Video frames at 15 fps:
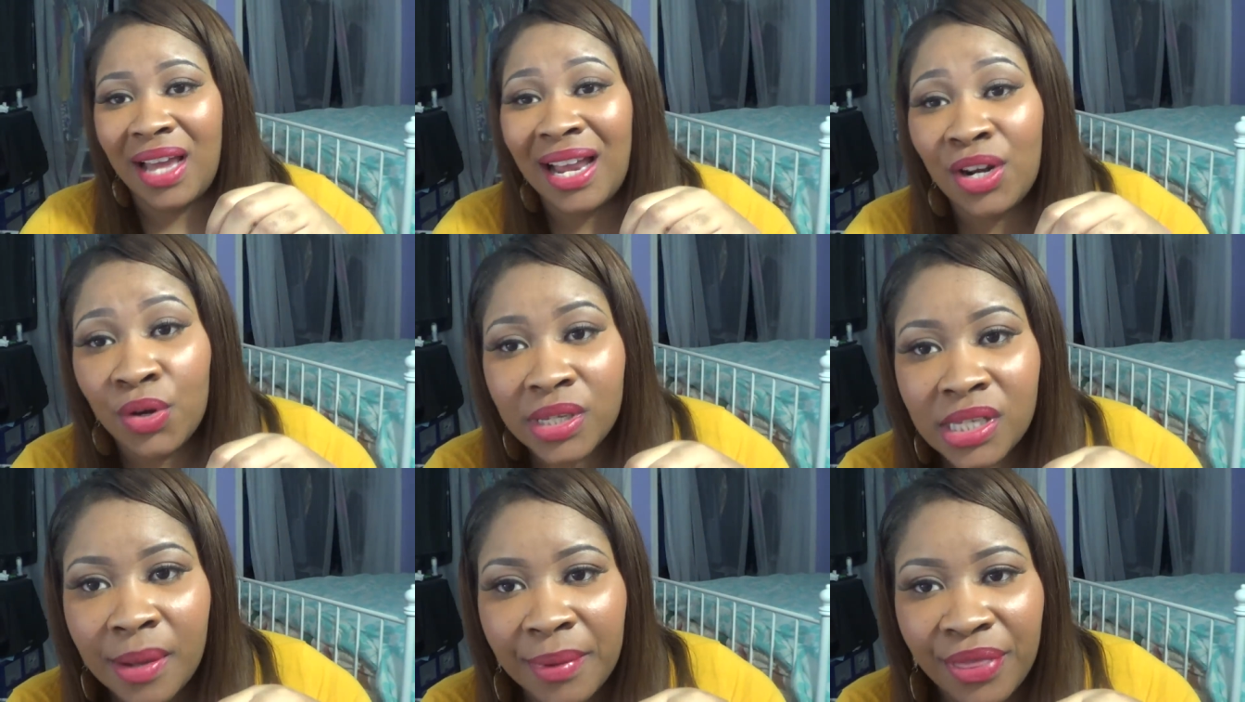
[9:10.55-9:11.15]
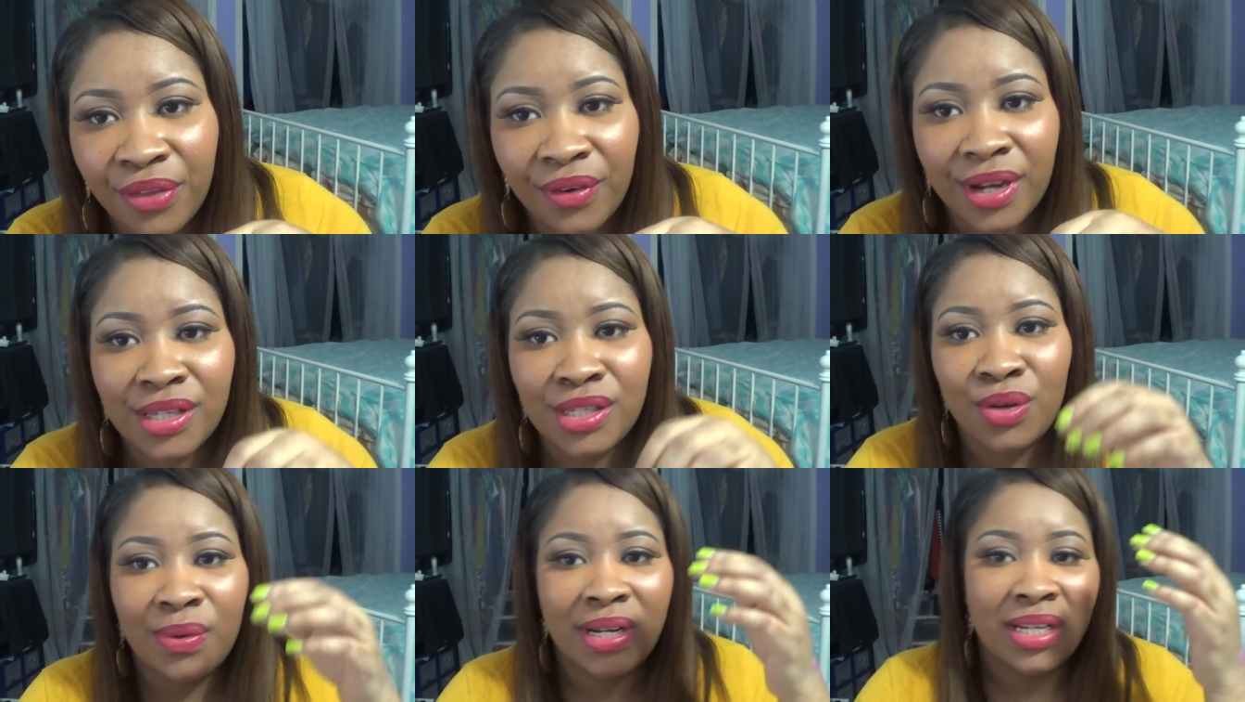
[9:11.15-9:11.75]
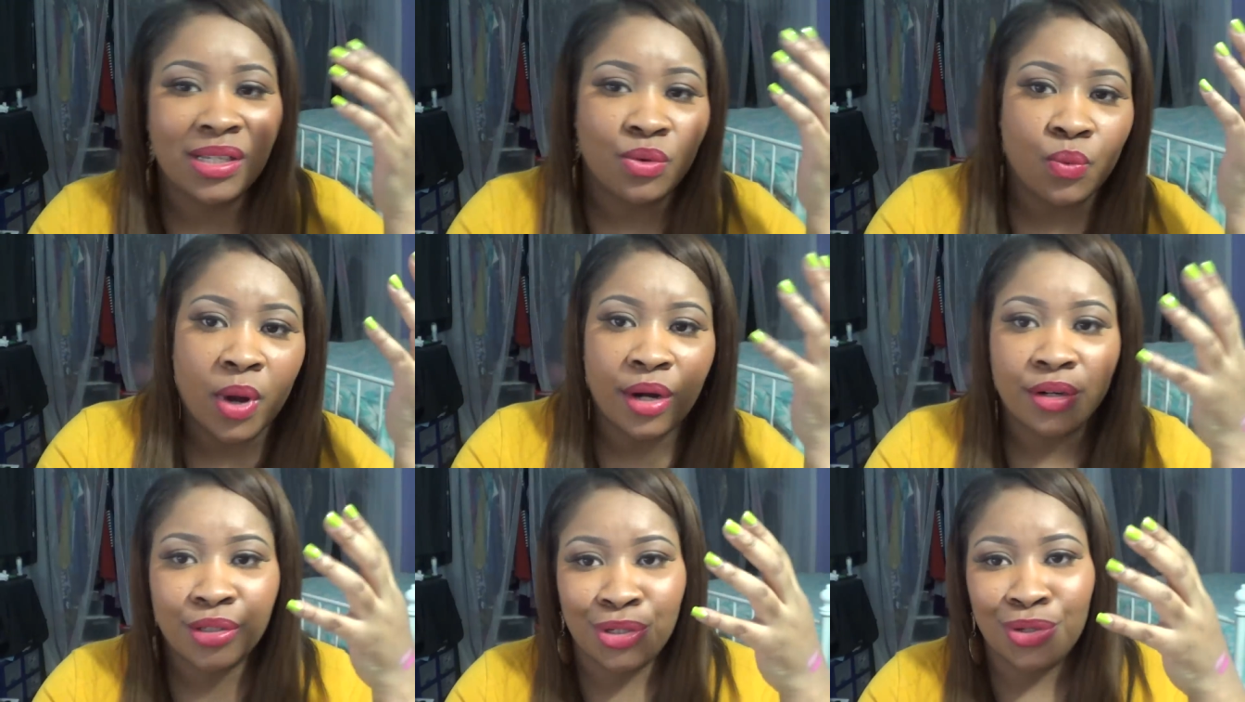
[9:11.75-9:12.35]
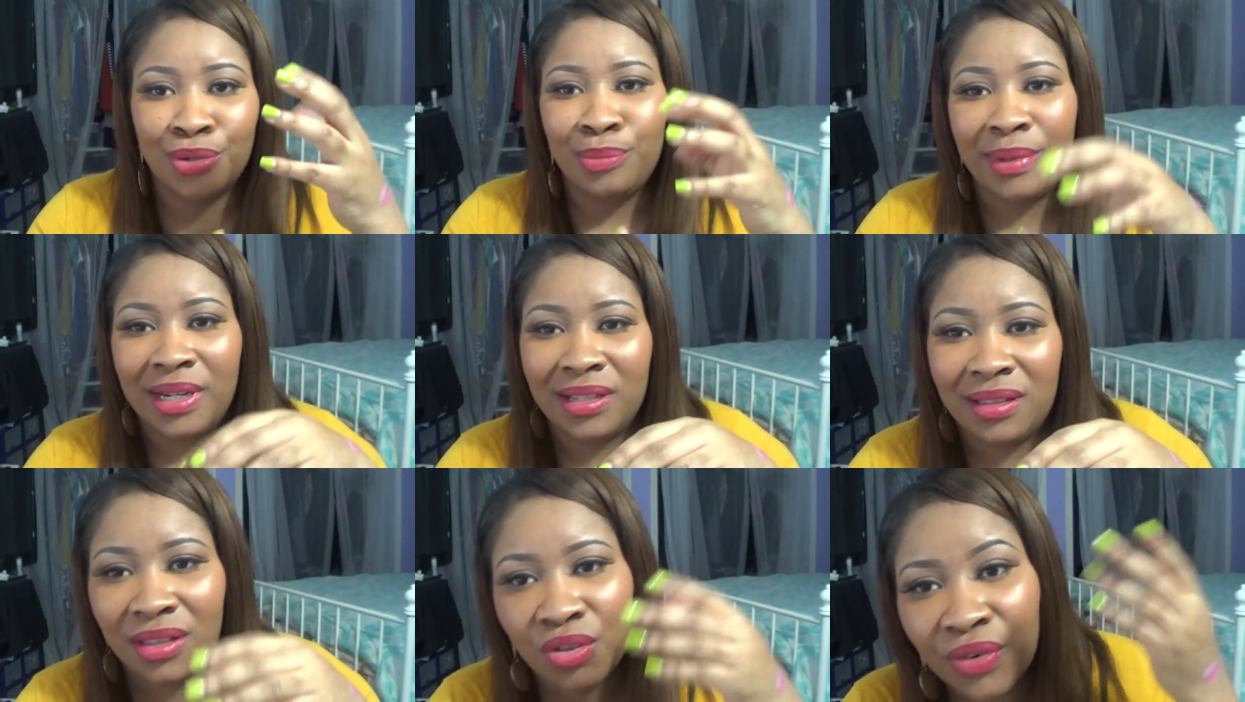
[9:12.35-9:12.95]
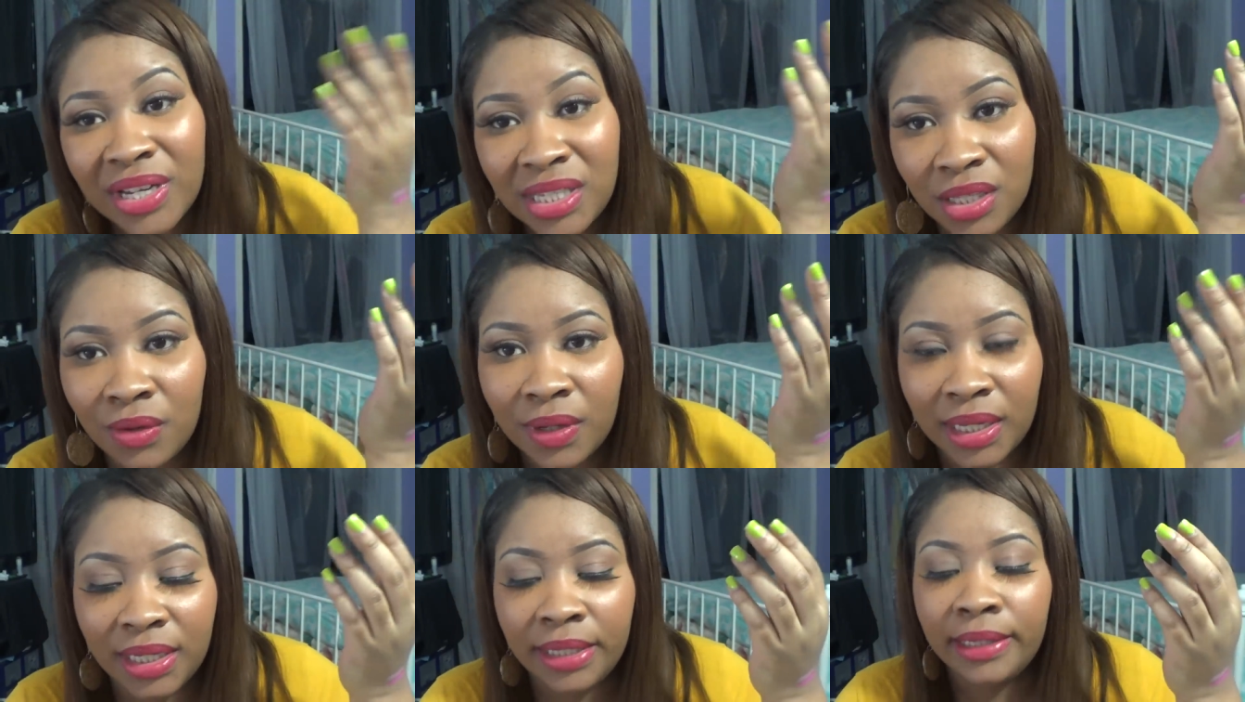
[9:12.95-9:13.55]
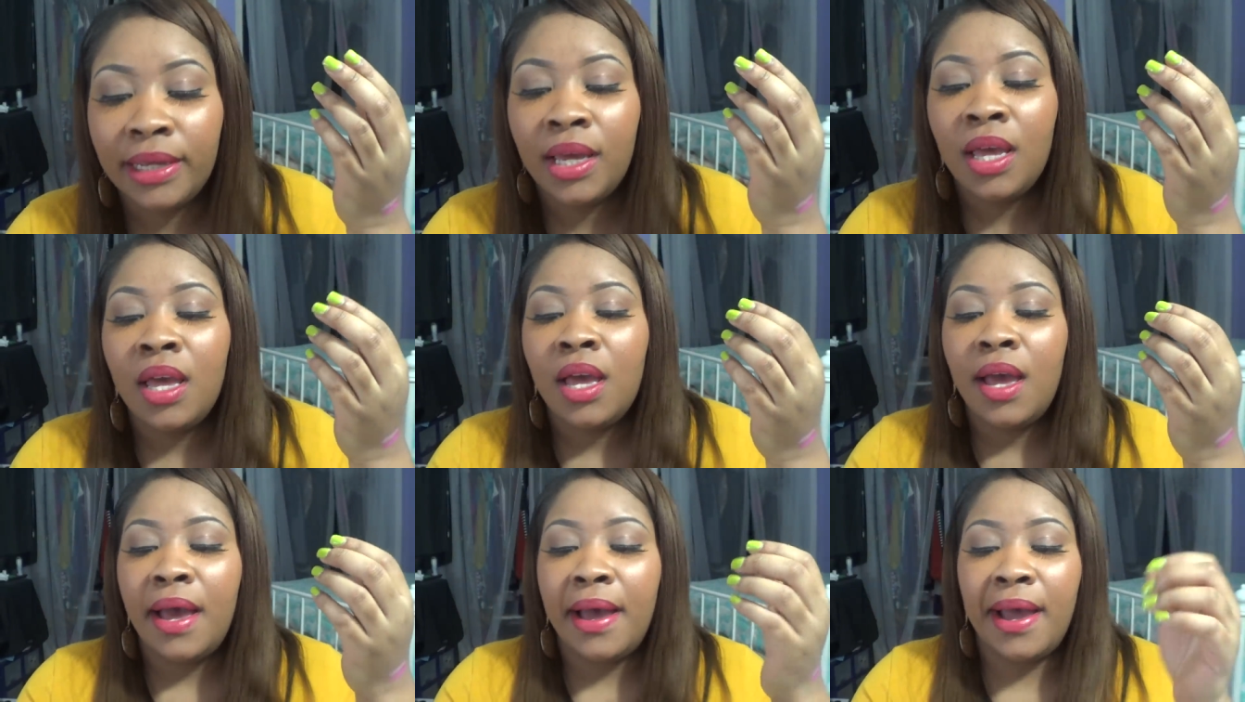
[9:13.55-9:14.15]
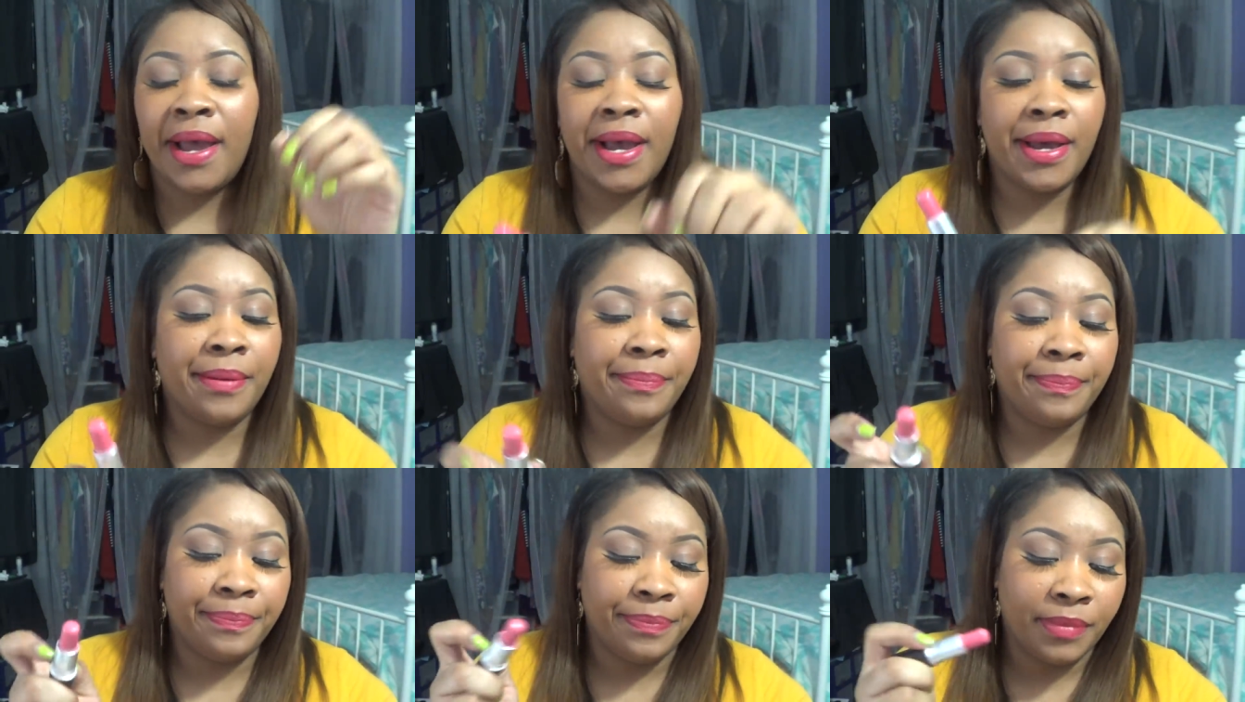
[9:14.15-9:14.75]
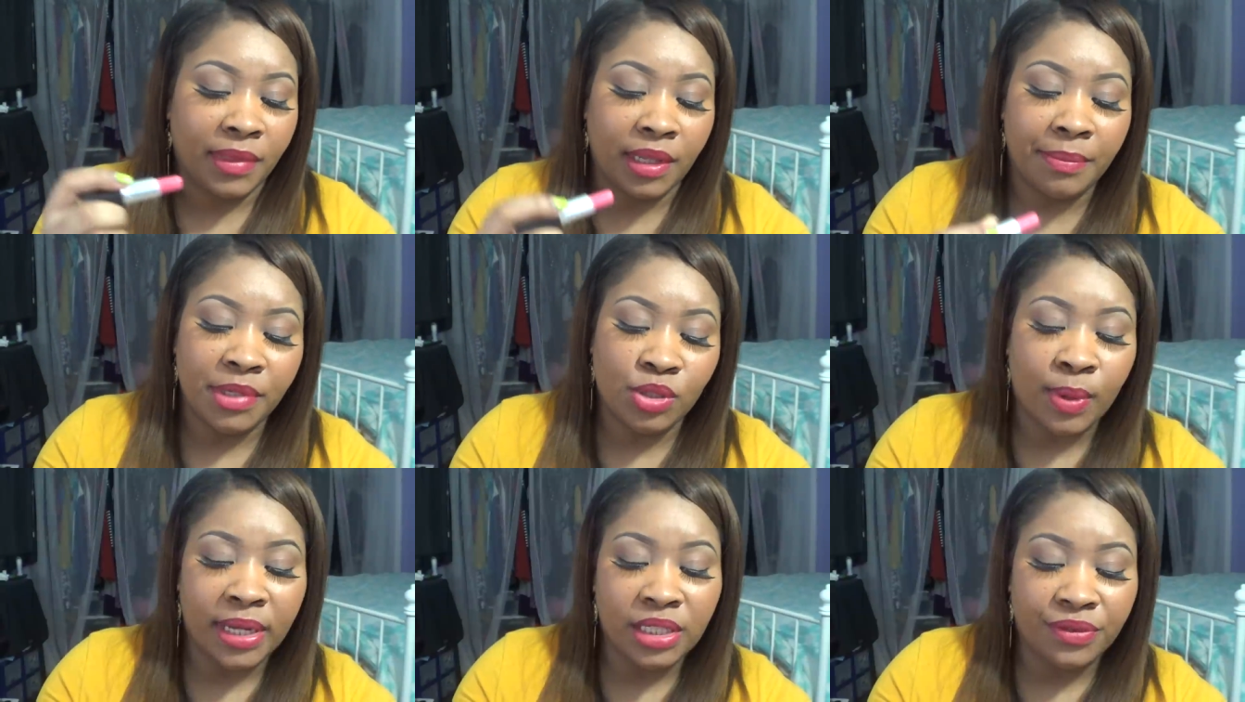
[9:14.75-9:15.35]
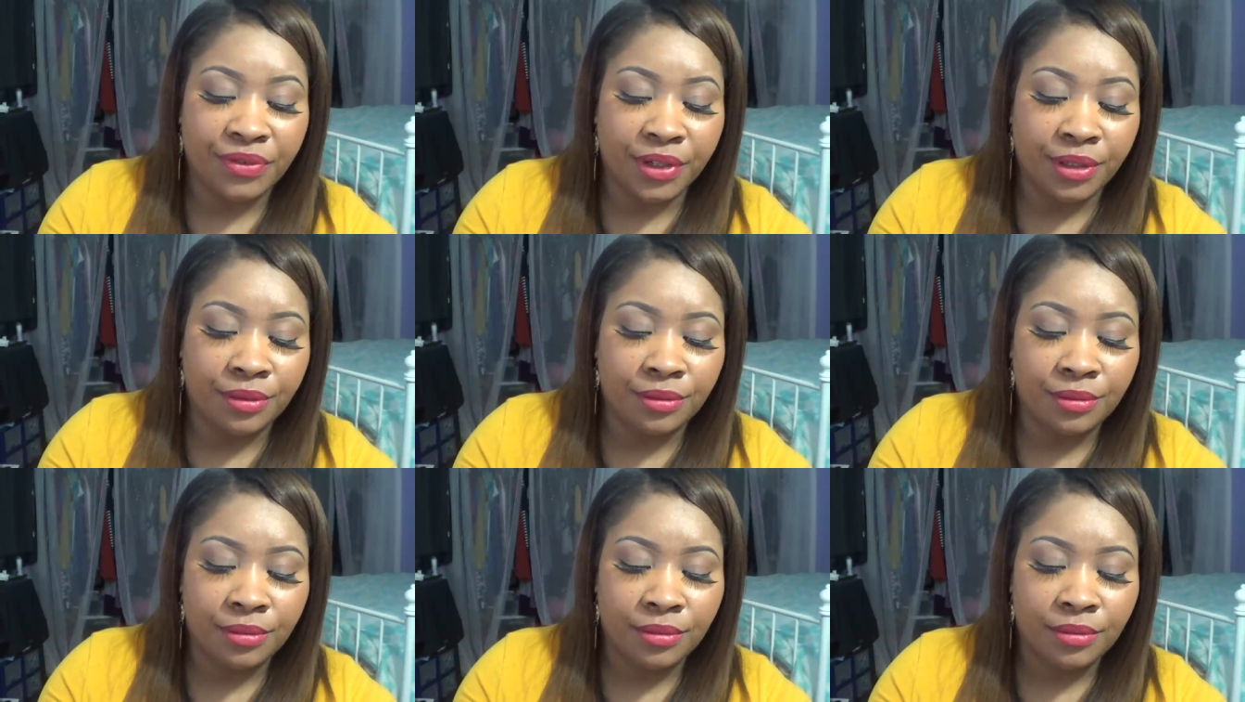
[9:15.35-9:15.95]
I know it's number three, so it isn't one or two, but three's still good. Let me swatch it for you.